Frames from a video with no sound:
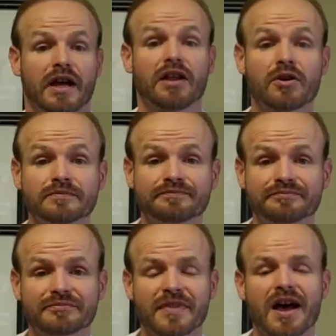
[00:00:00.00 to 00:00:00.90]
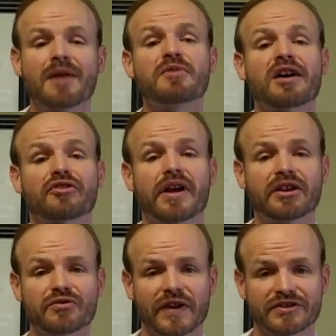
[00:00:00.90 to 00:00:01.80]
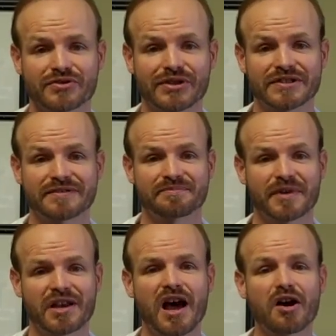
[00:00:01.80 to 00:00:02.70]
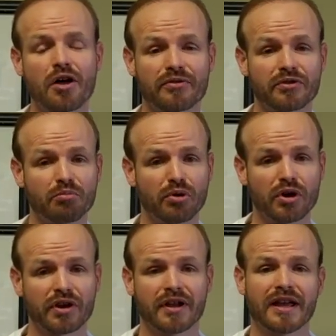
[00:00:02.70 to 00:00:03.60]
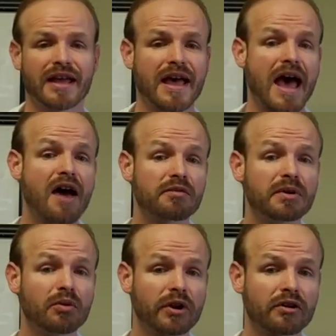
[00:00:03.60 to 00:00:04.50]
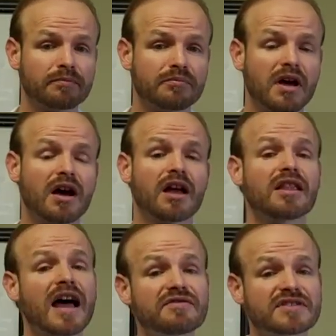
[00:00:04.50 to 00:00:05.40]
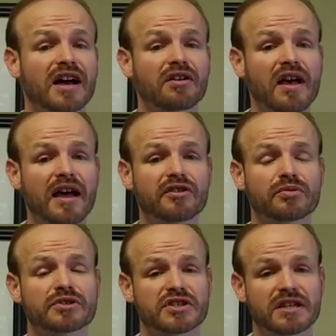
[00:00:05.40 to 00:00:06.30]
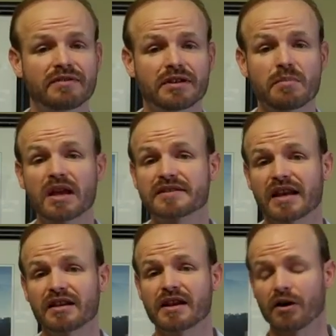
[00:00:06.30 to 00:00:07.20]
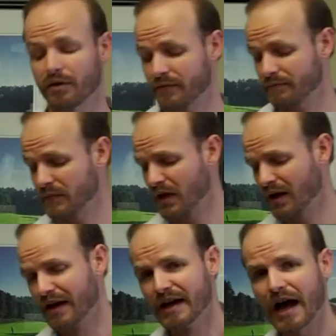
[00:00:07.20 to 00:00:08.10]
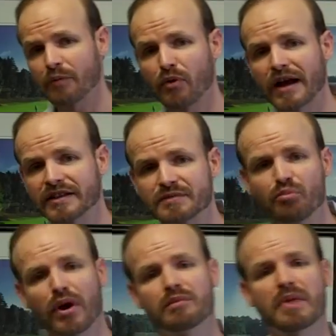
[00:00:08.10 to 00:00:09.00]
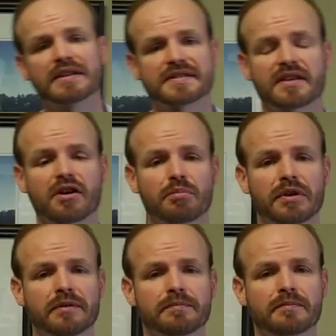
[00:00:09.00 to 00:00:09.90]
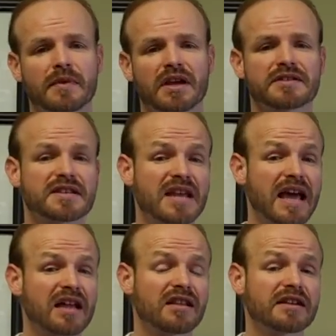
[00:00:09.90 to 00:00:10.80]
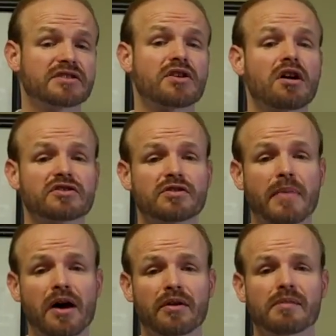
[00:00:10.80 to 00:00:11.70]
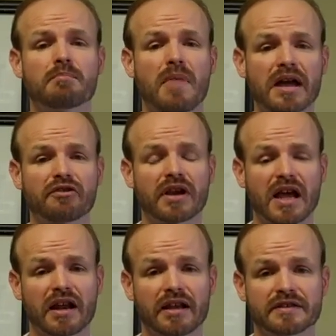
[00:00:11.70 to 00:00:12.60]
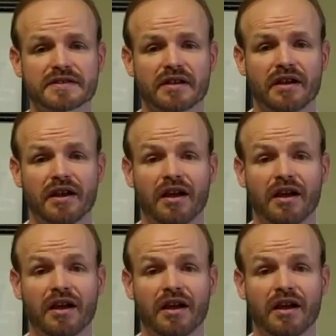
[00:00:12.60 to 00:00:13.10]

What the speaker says: Hello, I'm Dr. Andrew Van Treese, and I authored the book, How to Be a Winner, a Lifestyle Guide to Achieving and Maintaining Health. I practice brain-based therapy, and today I'd like to talk to you about migraine headaches.